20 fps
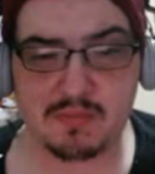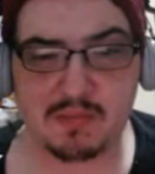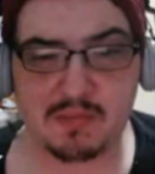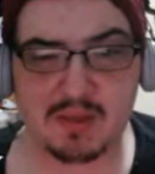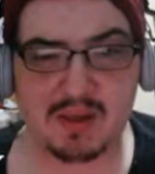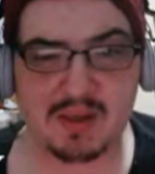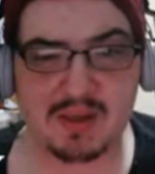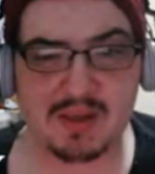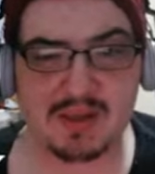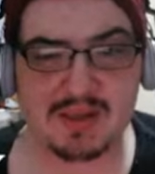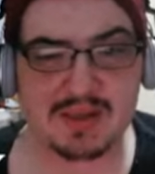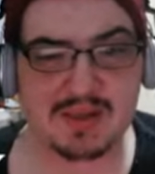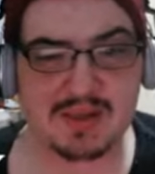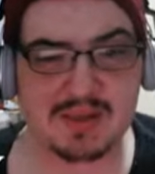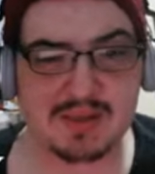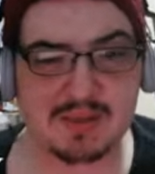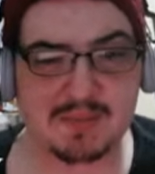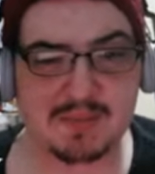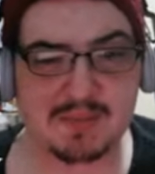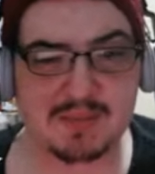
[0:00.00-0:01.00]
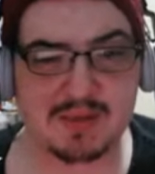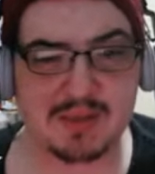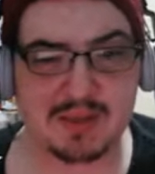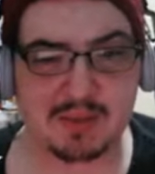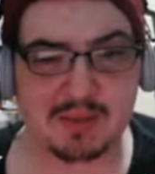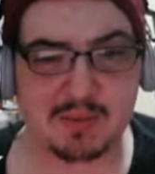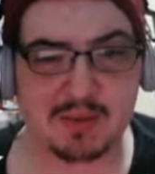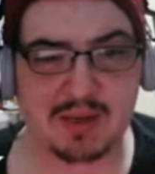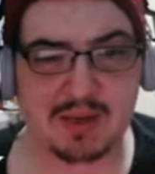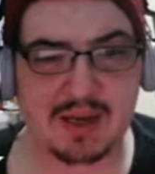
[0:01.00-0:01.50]
a lot of times they
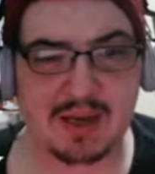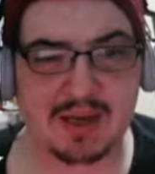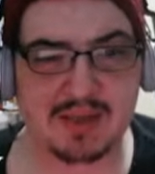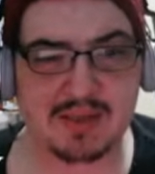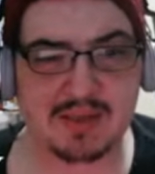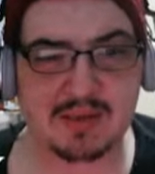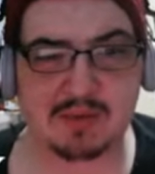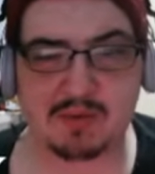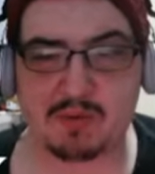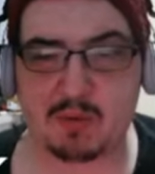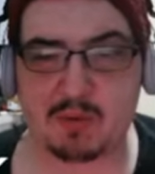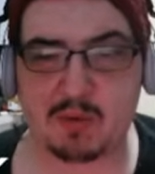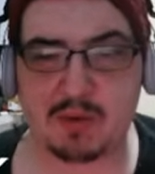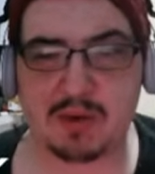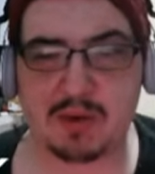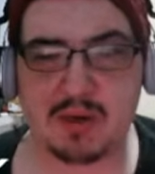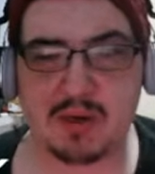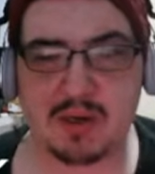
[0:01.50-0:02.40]
will ask for